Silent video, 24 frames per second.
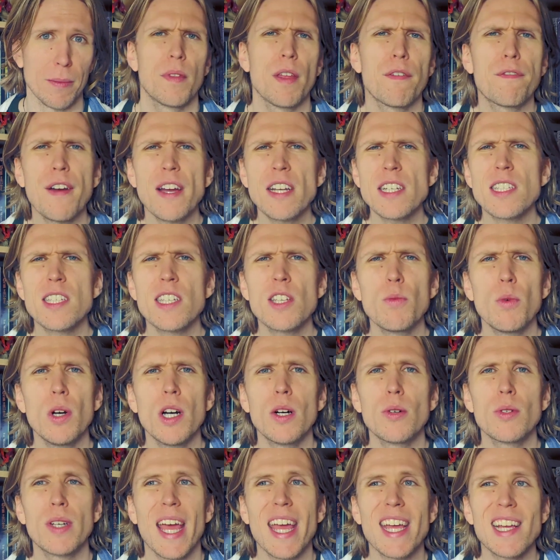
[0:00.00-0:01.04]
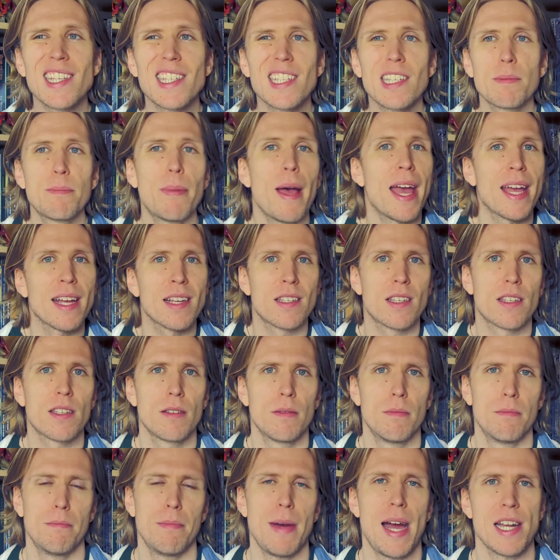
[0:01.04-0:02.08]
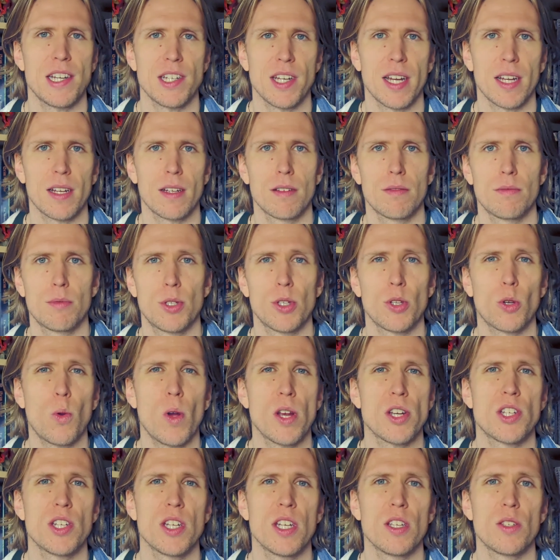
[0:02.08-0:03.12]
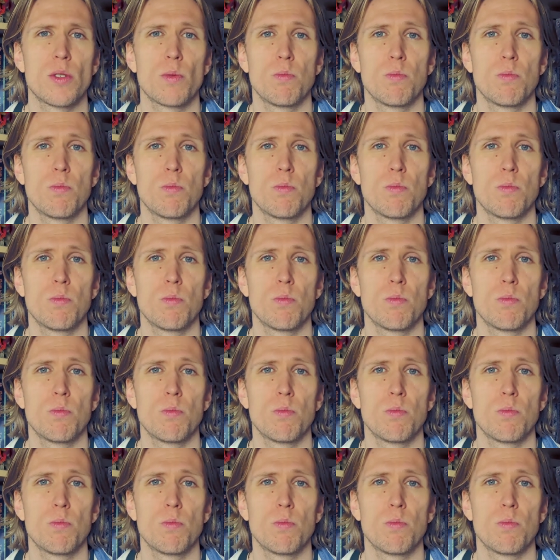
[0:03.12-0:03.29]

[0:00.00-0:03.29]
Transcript: A fantasy world expects magic. So the question is,